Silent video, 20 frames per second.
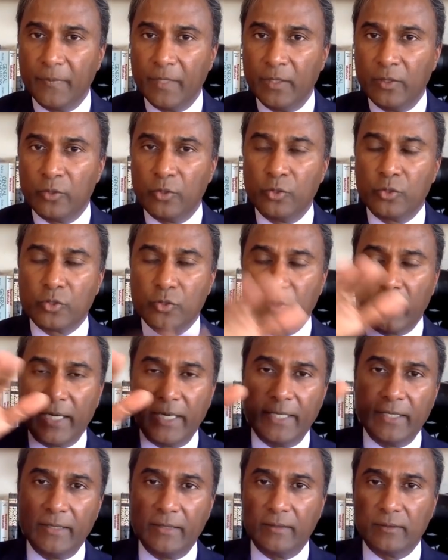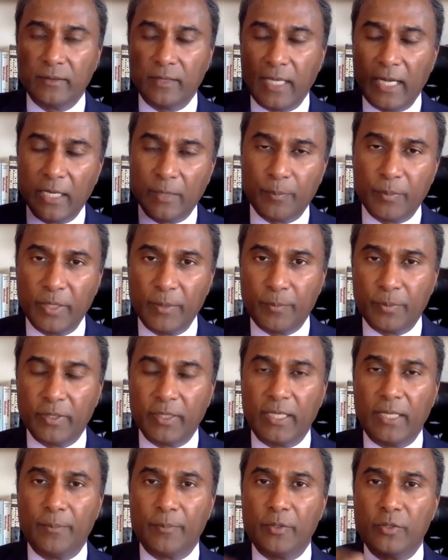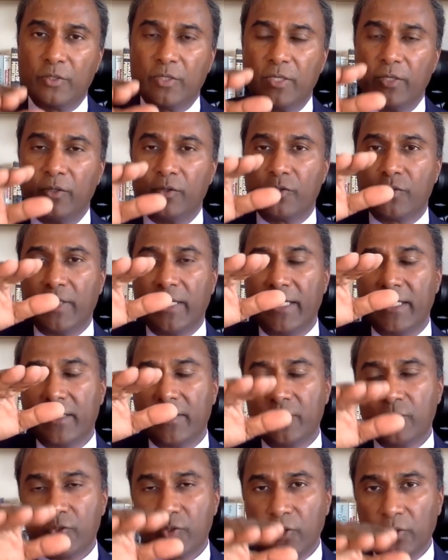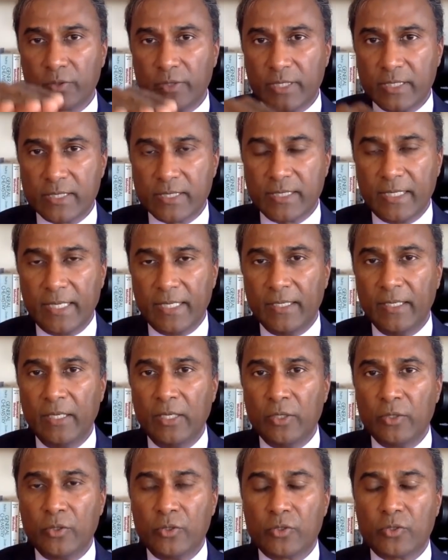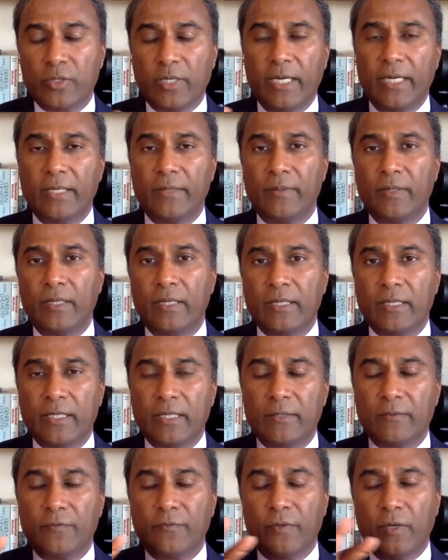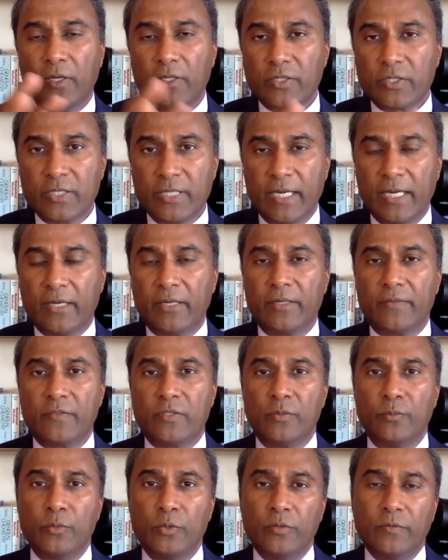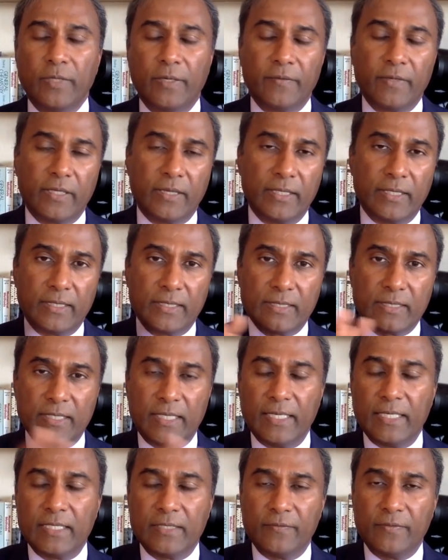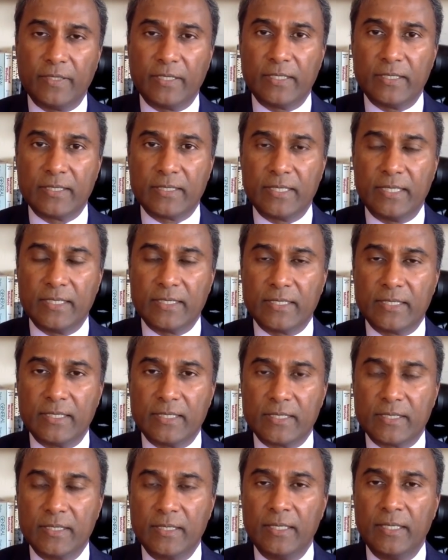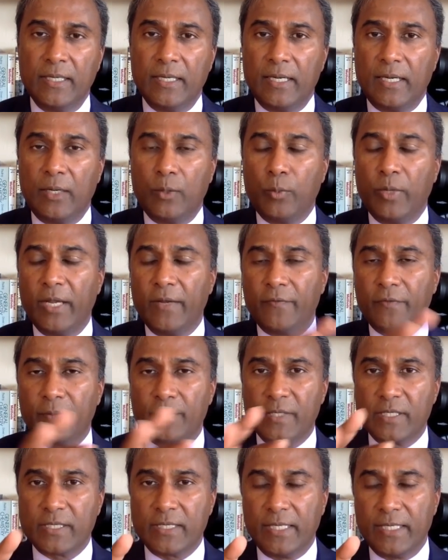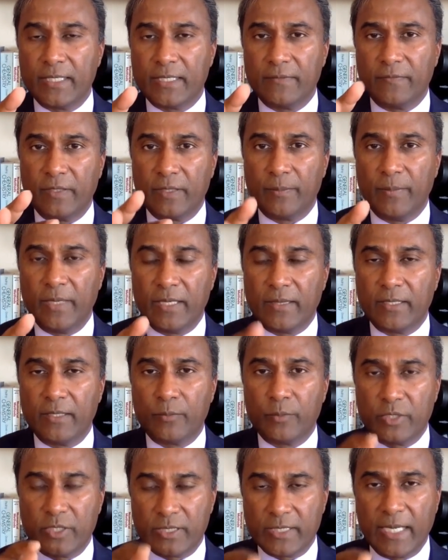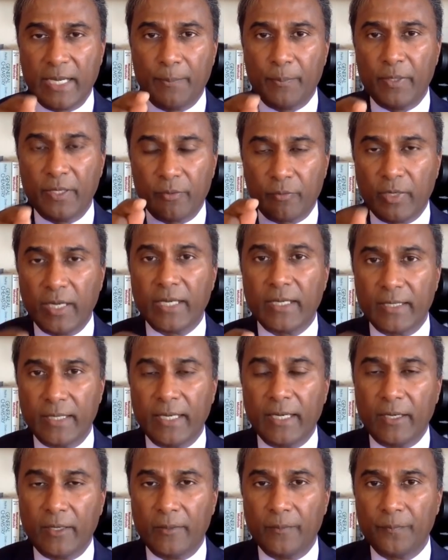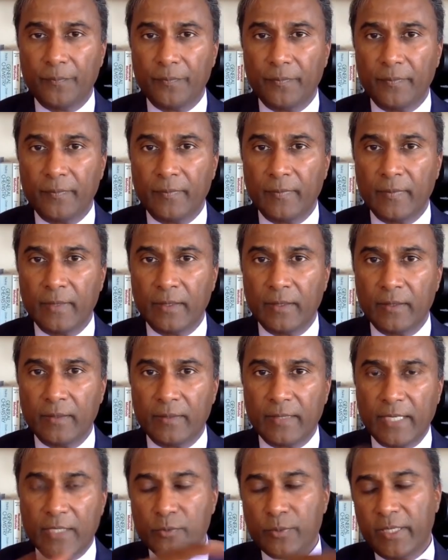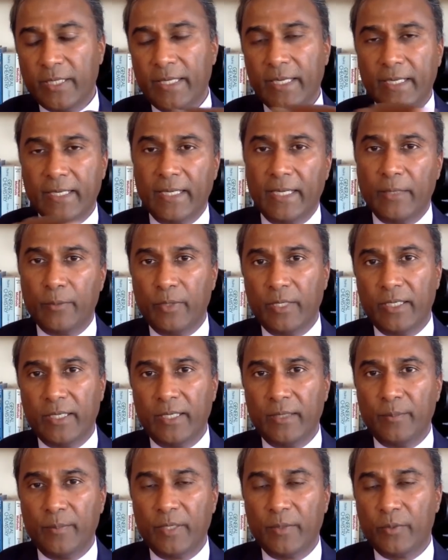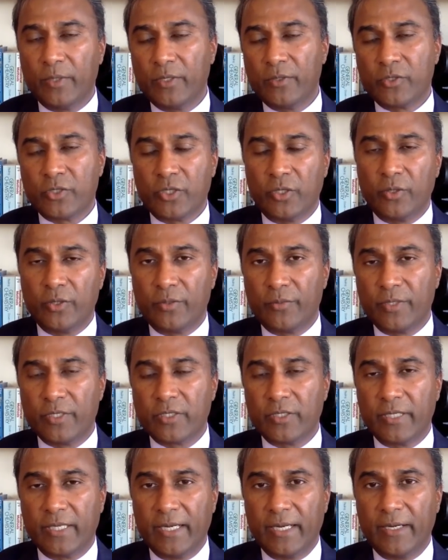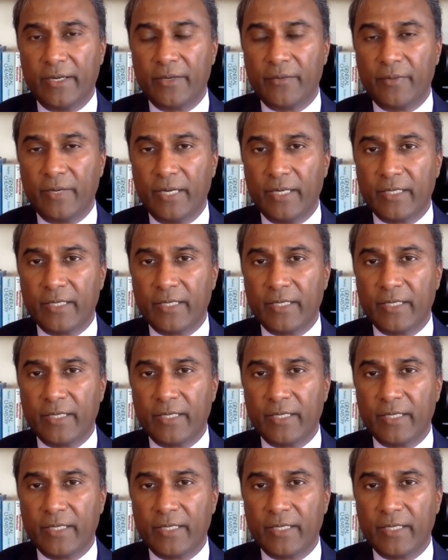You try to lock people up. You try to control dissent. You try to give false narratives. You move everything to scientific consensus away from the scientific method, which is happening right now. That's why that guy went and hit me, what you showed originally, Gary, right?